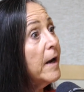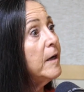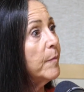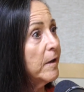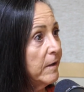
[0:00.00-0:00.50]

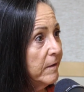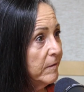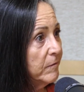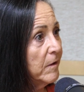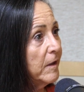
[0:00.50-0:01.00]
anybody
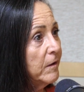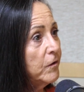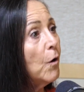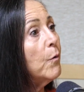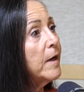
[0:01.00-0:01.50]
yes right
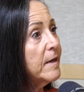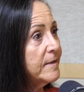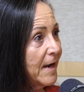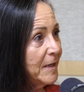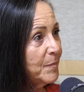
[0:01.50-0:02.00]
no one
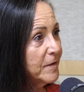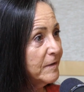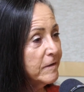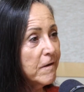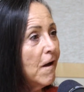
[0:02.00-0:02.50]
has any
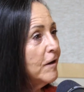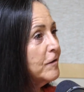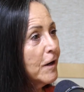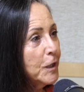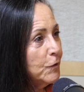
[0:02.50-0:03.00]
business
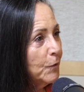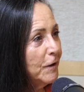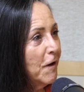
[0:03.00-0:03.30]
talking to